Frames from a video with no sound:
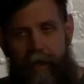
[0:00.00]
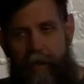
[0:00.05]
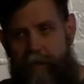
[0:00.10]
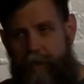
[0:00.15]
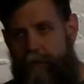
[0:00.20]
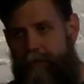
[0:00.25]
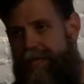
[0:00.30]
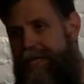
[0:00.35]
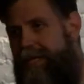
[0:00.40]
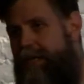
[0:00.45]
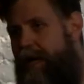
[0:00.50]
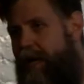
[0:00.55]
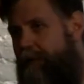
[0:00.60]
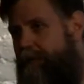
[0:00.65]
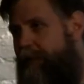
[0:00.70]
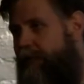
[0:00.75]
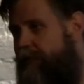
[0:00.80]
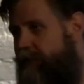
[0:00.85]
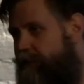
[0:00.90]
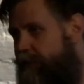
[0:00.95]
unique
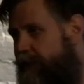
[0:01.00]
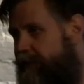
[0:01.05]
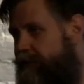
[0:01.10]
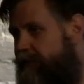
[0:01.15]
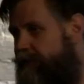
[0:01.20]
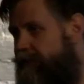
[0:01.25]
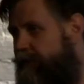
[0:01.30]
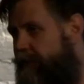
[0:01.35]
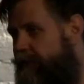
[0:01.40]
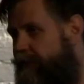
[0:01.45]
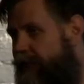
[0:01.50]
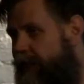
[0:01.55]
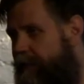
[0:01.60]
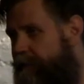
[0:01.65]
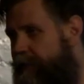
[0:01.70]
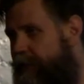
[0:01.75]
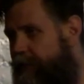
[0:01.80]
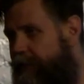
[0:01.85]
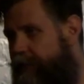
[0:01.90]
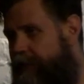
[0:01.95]
IP addresses over
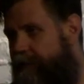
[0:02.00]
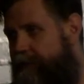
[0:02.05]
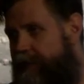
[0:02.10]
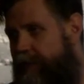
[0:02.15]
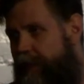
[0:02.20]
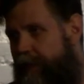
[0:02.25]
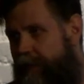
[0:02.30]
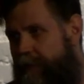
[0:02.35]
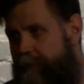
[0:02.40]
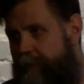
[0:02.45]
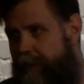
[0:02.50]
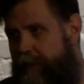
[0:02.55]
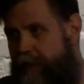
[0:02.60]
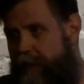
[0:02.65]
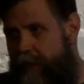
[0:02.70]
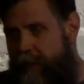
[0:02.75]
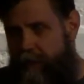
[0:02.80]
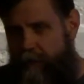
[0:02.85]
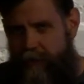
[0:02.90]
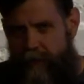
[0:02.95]
that period of time.
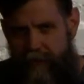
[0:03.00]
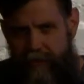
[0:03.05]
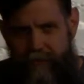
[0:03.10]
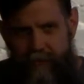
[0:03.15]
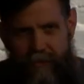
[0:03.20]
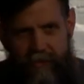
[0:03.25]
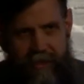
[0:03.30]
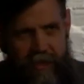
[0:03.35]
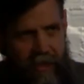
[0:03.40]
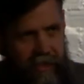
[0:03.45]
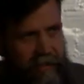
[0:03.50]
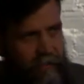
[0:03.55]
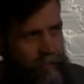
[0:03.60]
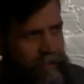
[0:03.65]
What's interesting is